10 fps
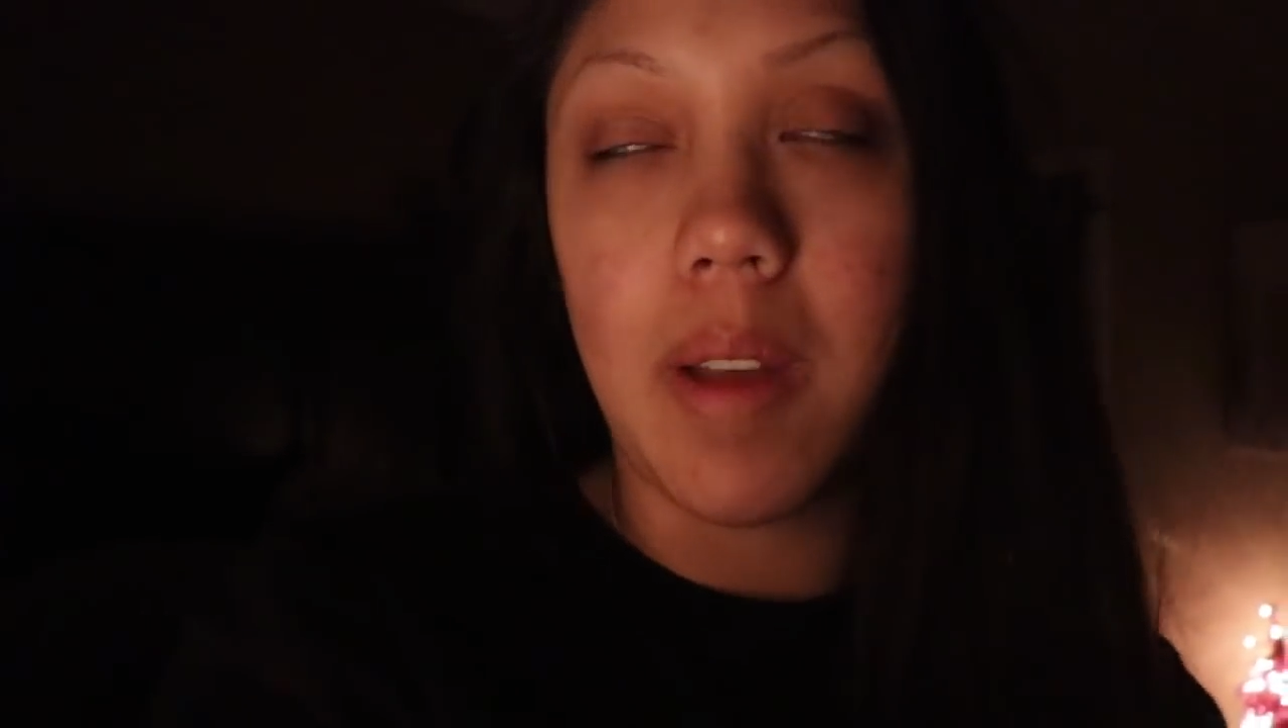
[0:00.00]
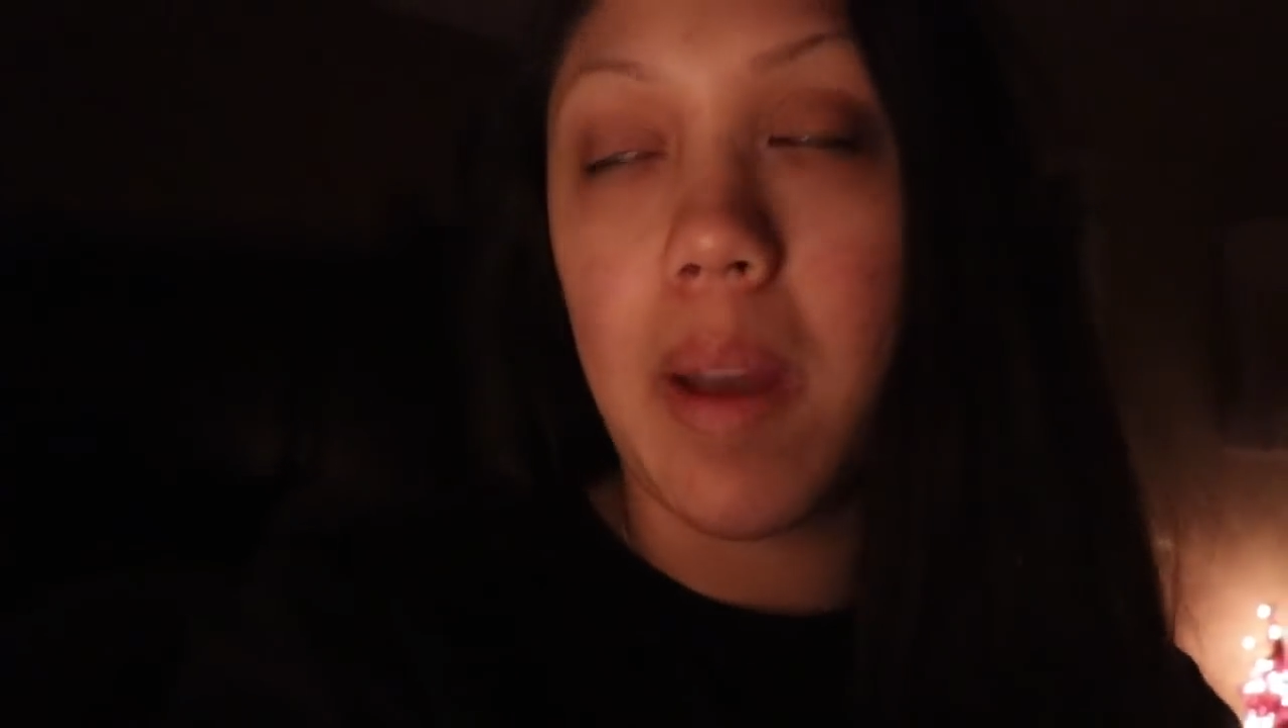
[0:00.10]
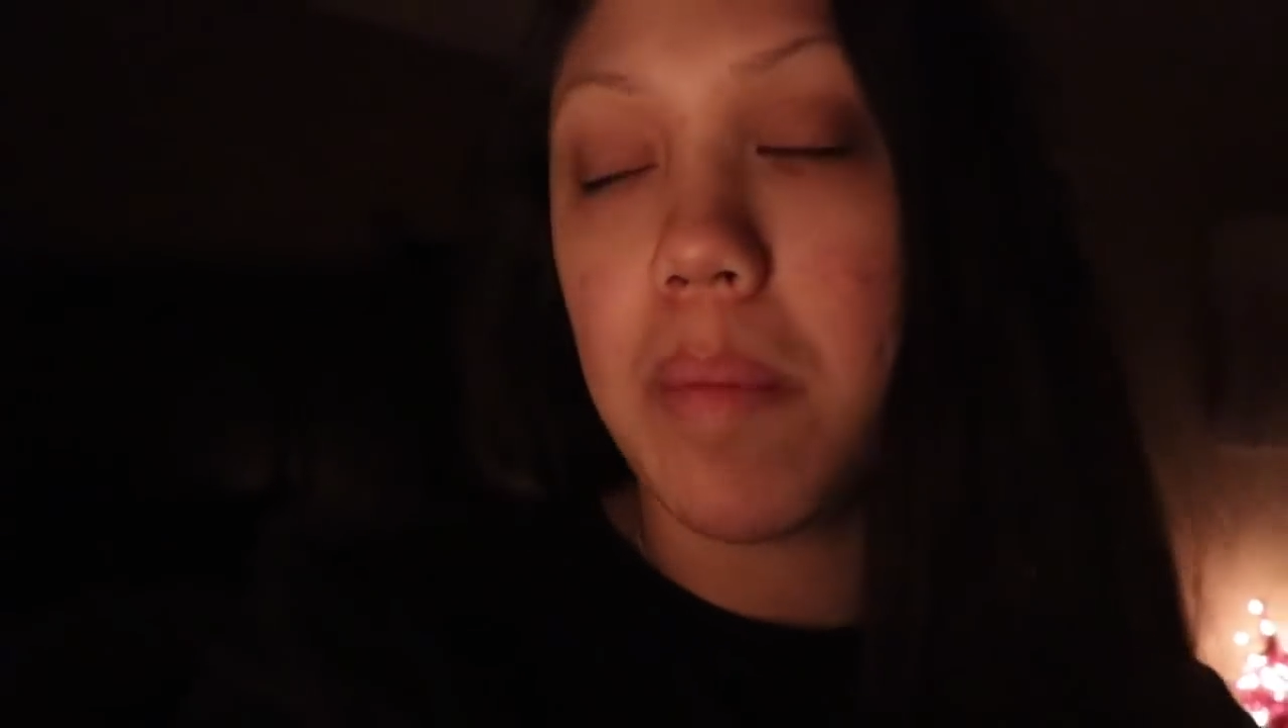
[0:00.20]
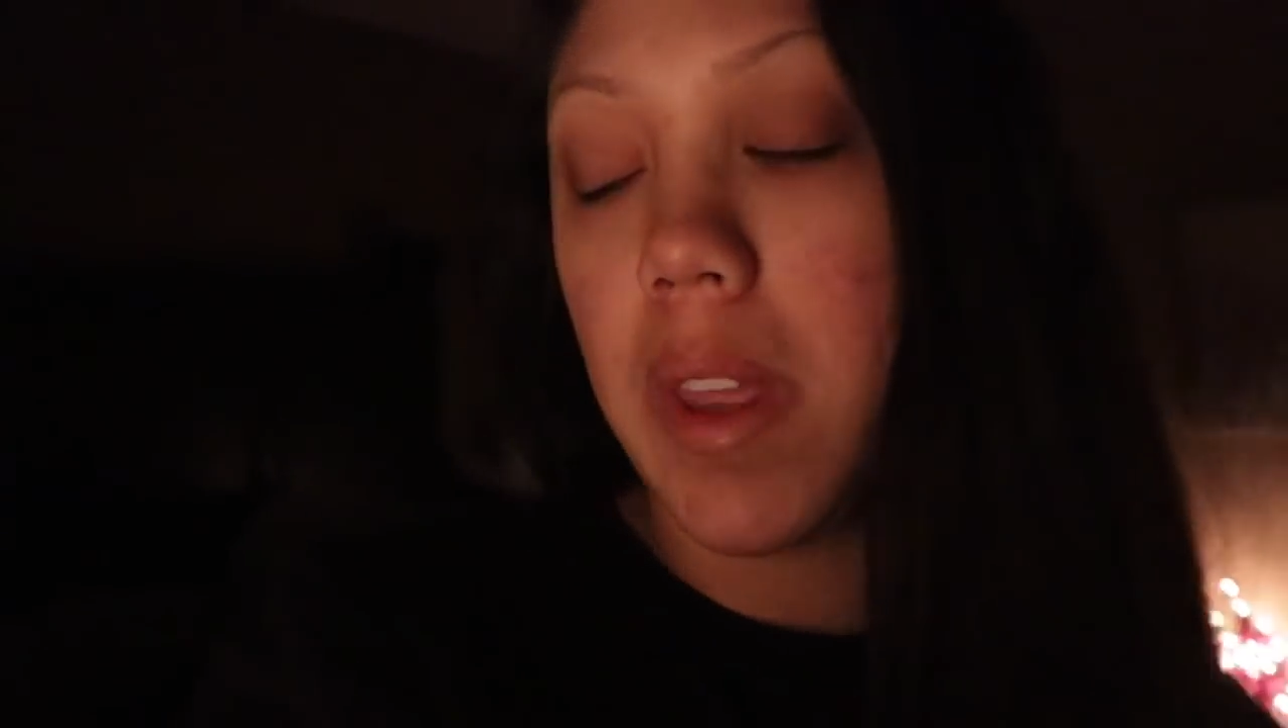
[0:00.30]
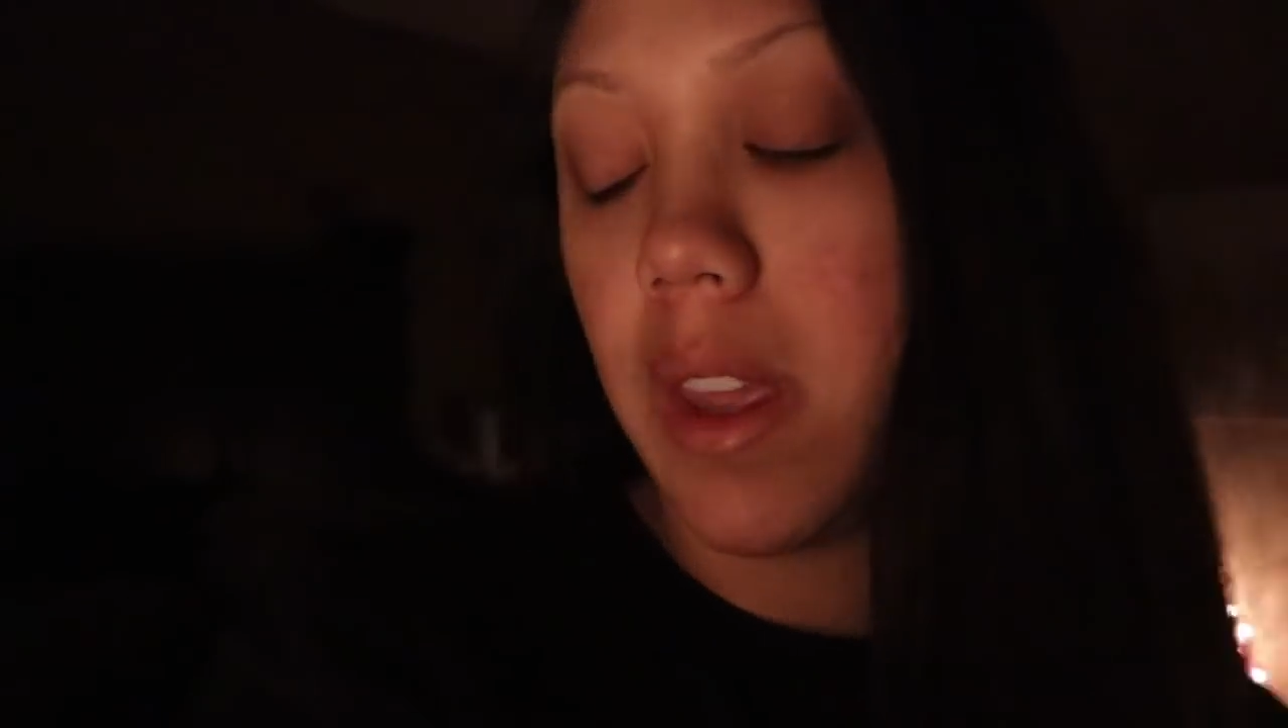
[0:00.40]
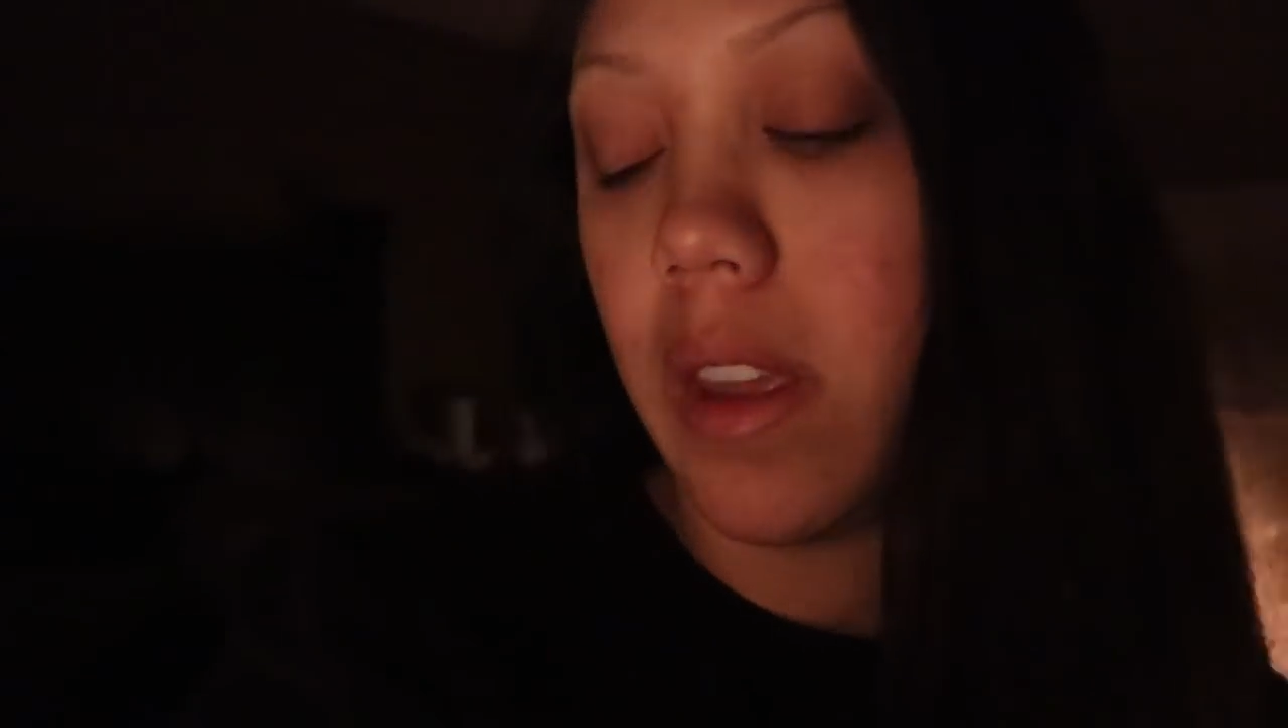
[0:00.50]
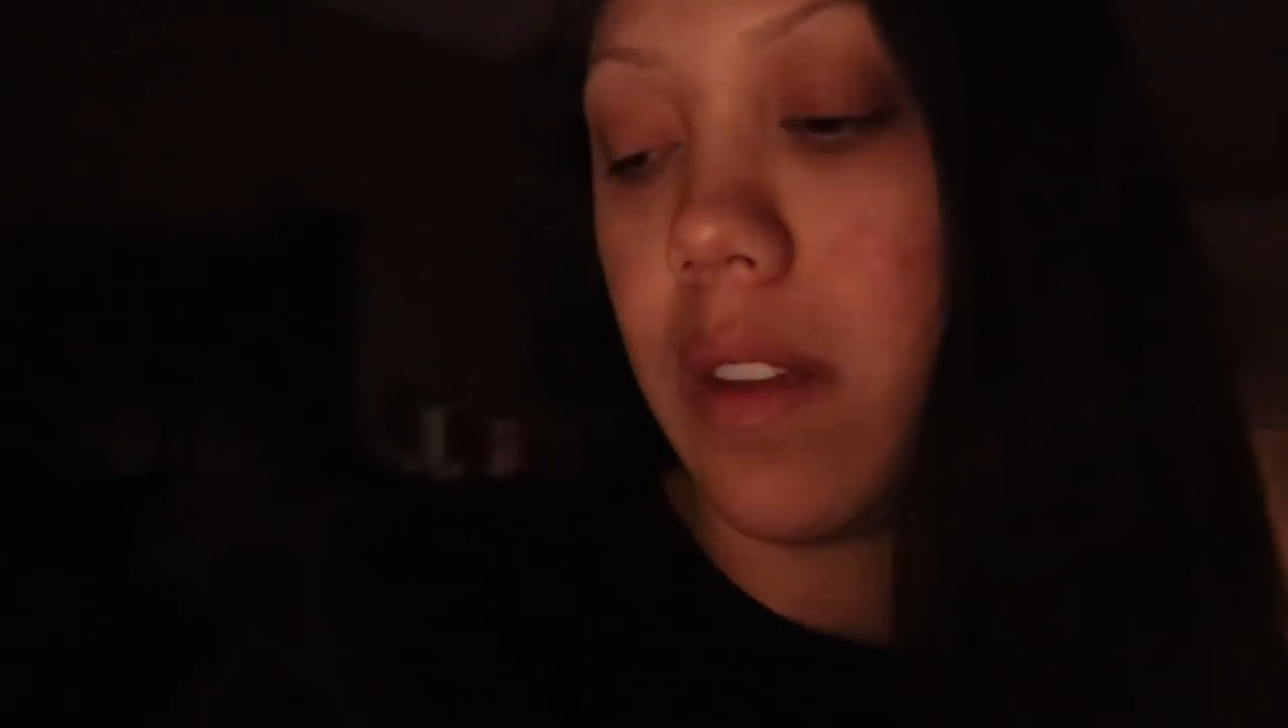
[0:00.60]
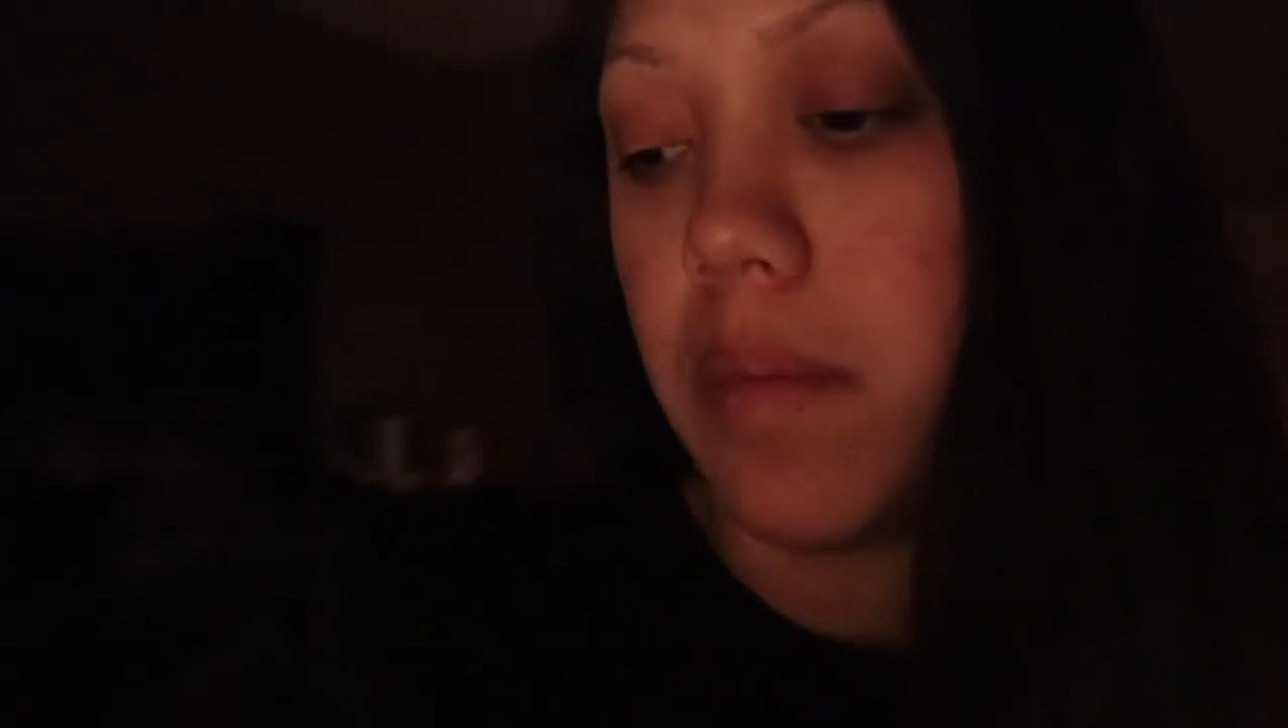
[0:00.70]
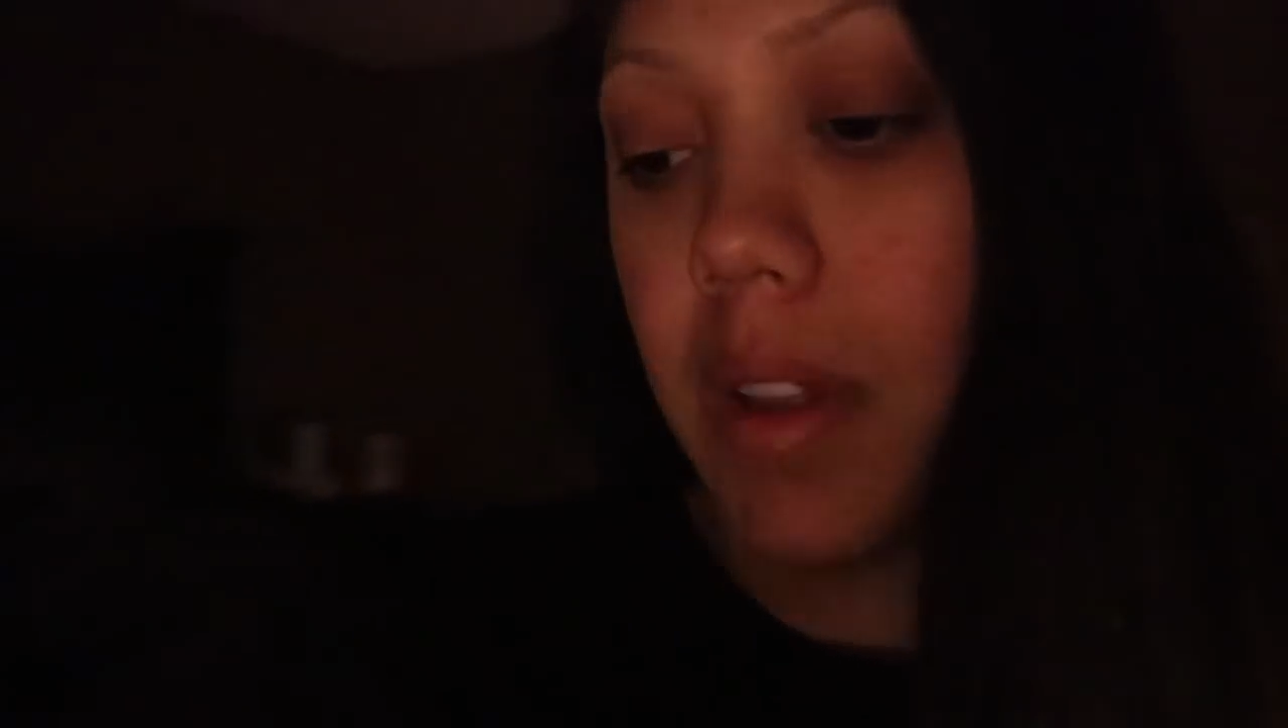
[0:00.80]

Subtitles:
happy